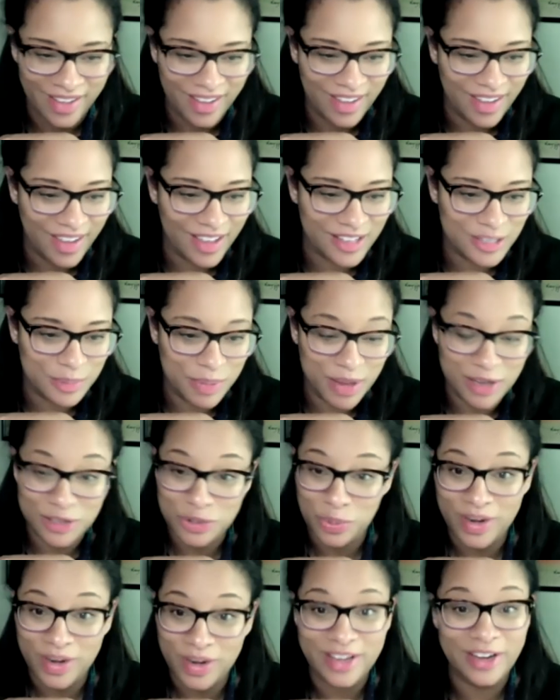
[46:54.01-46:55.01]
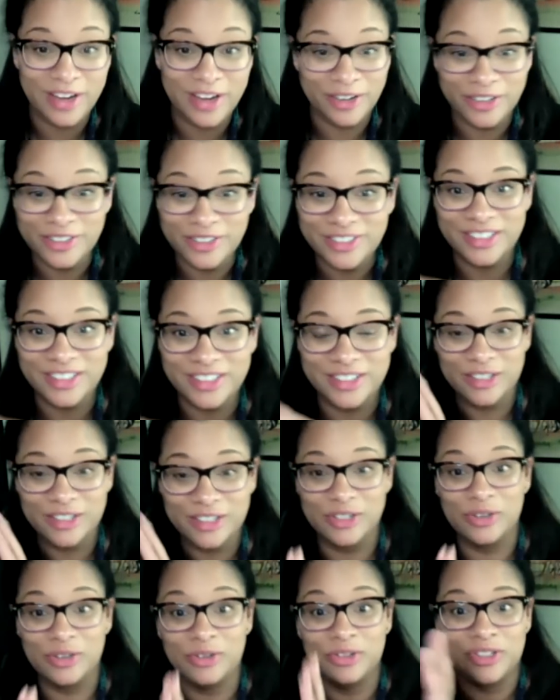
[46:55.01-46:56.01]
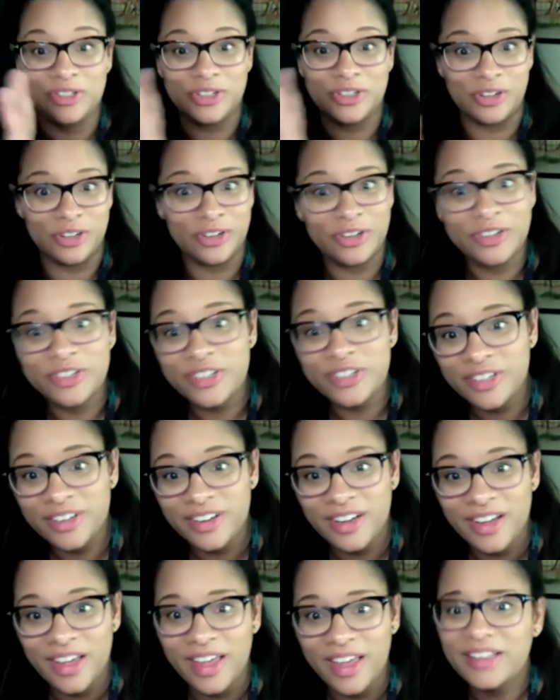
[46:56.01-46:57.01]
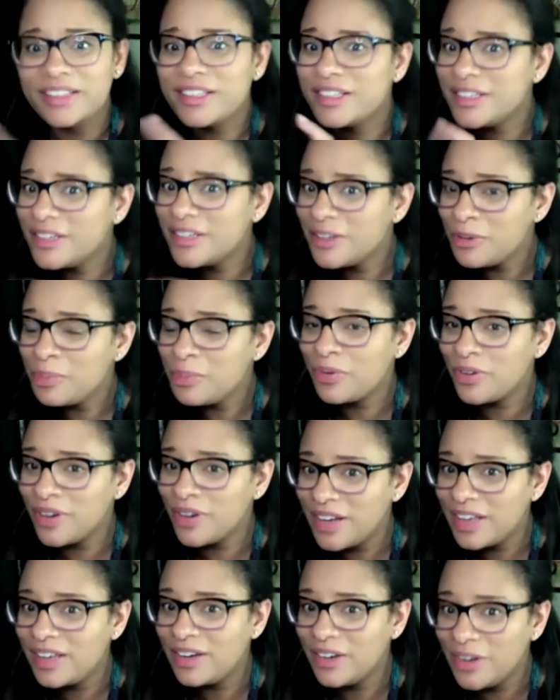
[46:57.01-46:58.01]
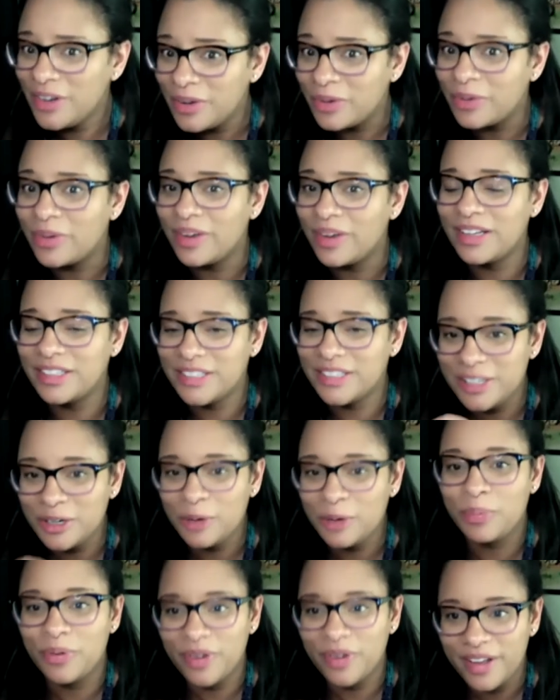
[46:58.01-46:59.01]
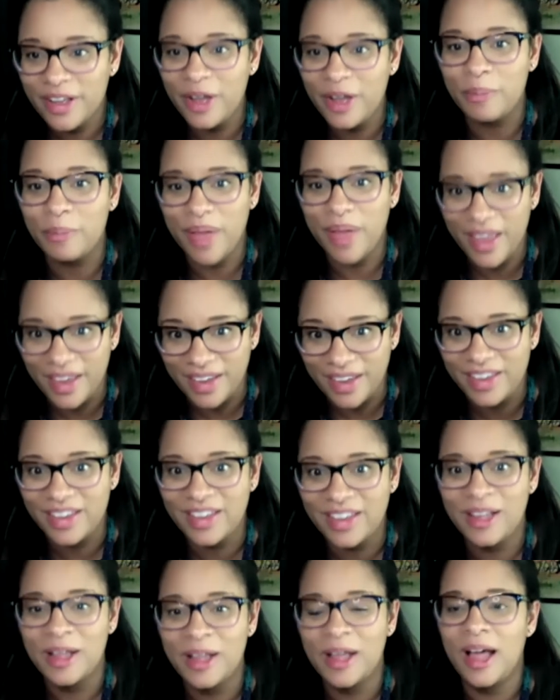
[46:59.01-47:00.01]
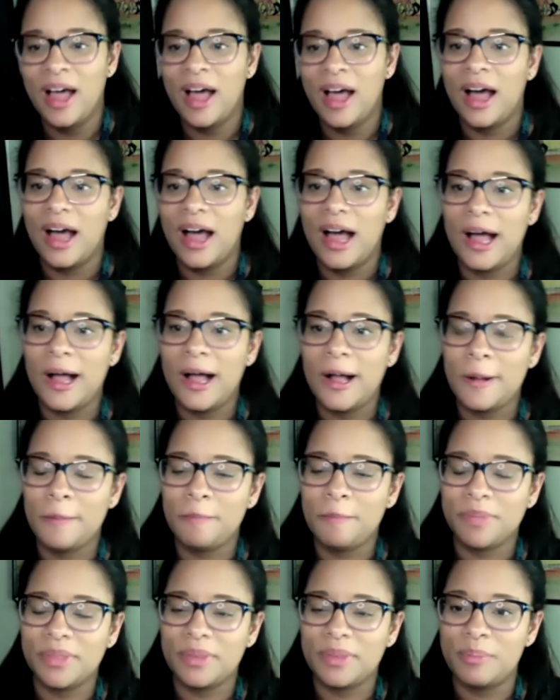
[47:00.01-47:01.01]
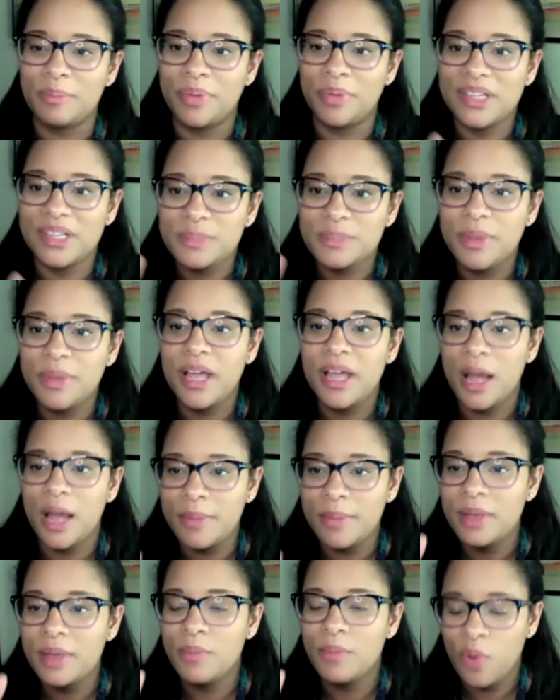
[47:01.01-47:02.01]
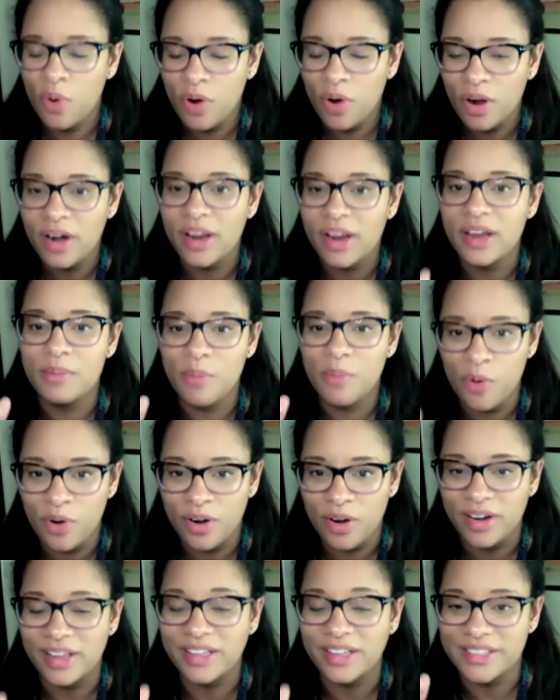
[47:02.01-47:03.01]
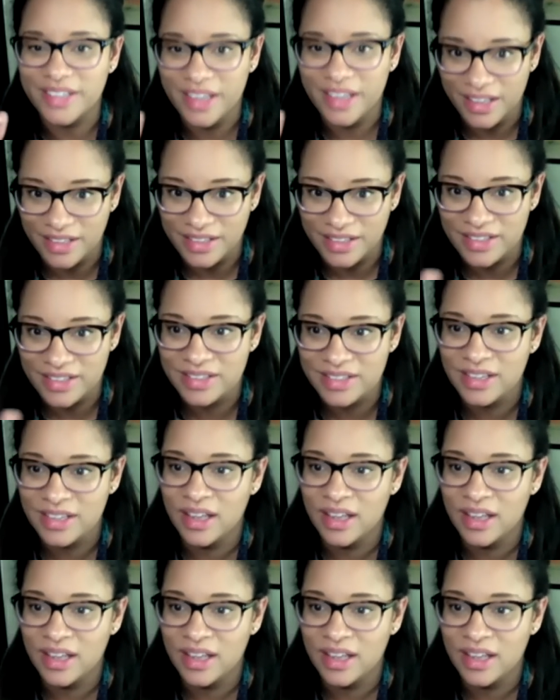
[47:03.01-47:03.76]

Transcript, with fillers: it's been 20 years since this new surge. It's still pretty new and it's still pretty opaque, um, but it's becoming more and more intense.